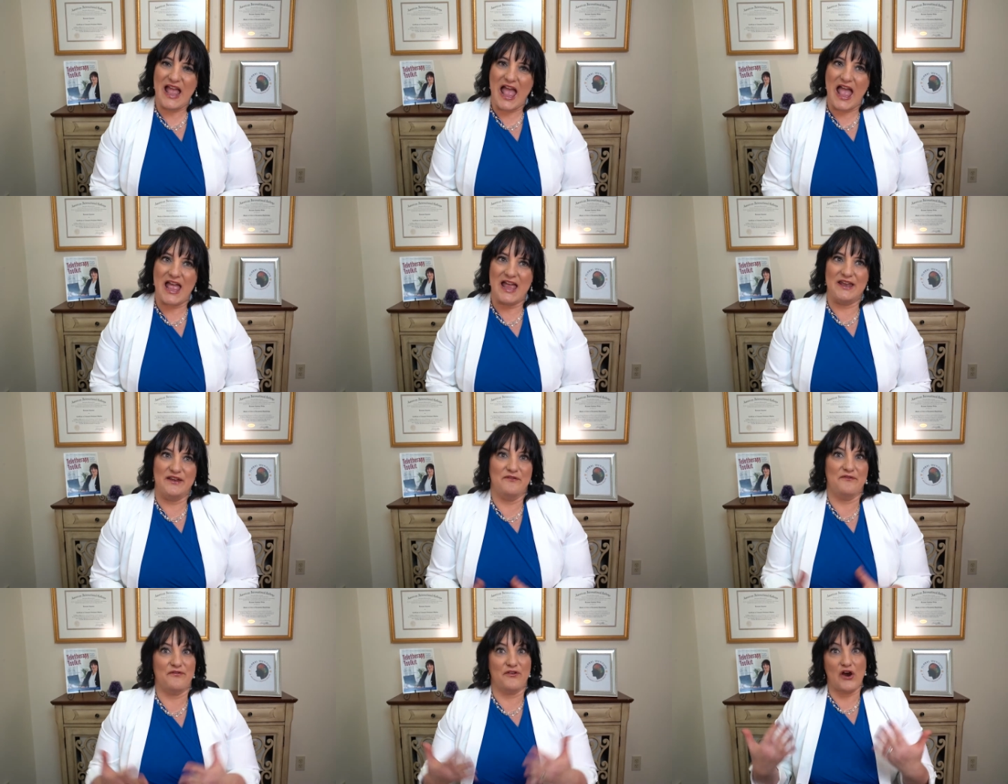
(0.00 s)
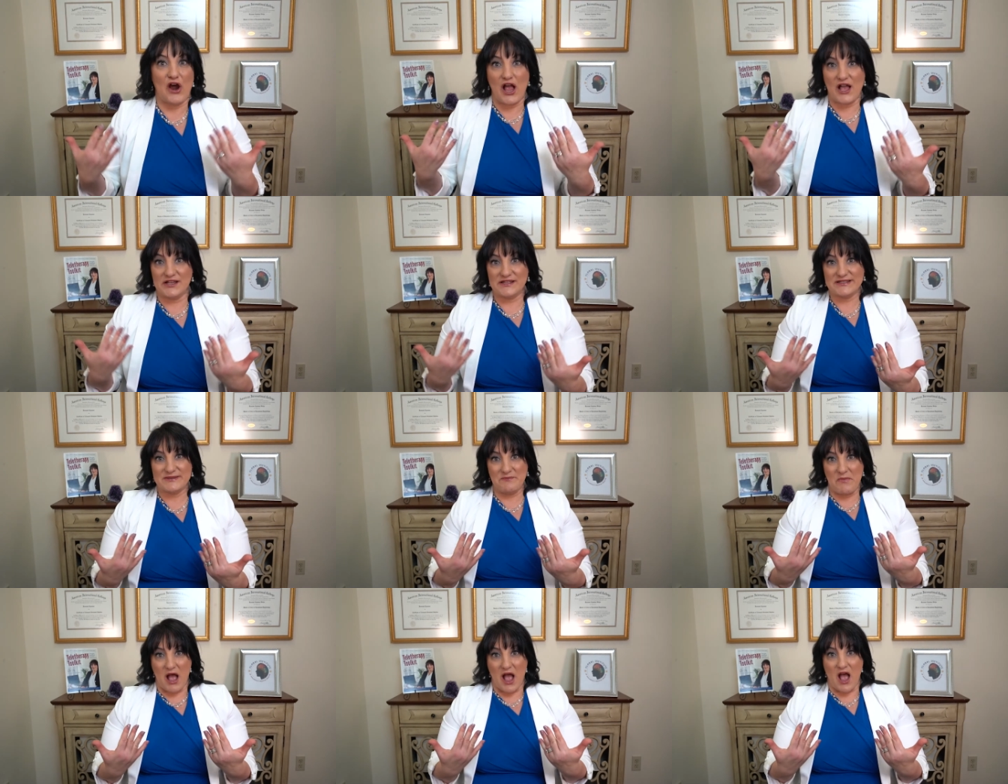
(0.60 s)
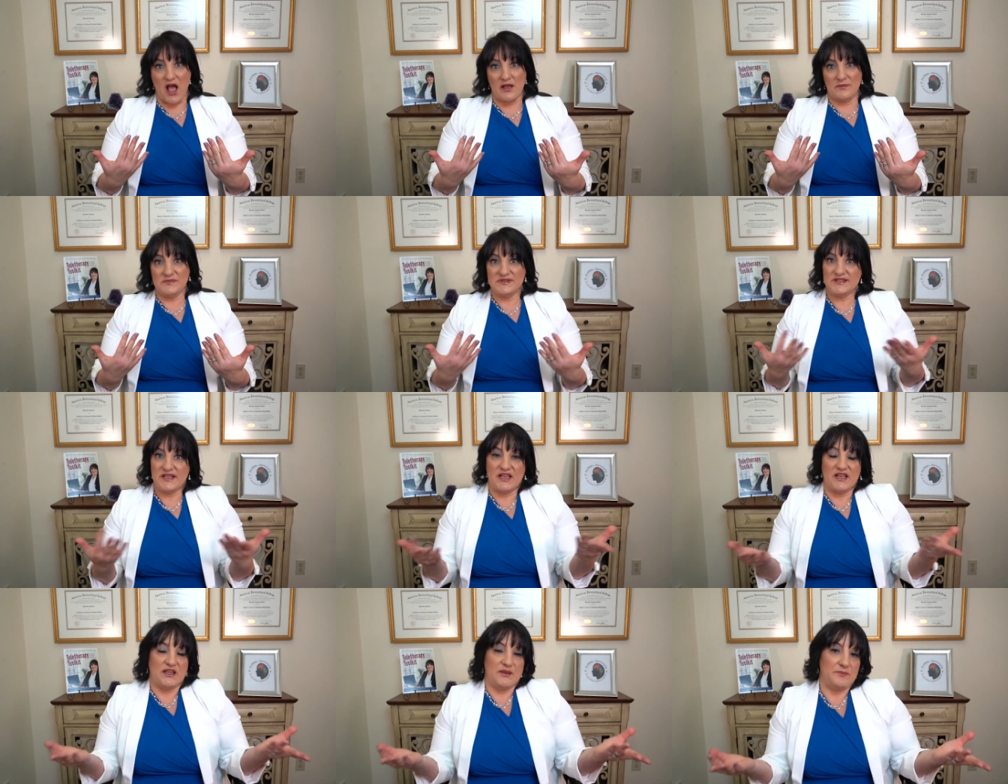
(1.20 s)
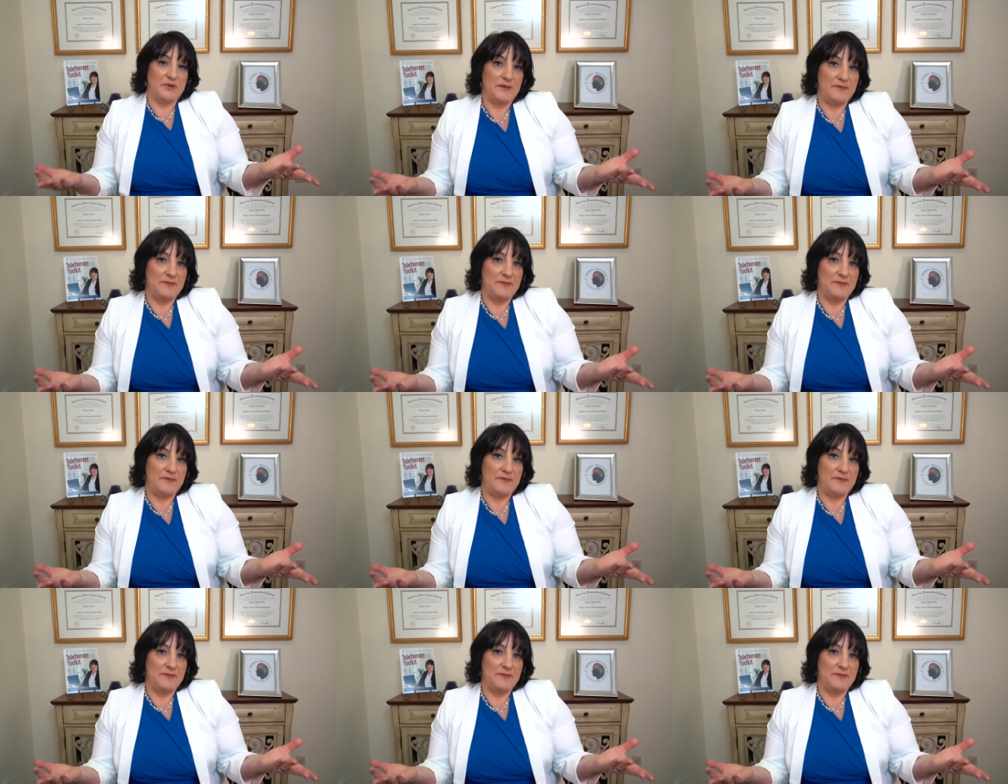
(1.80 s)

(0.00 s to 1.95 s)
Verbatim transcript: And for us moms, it could be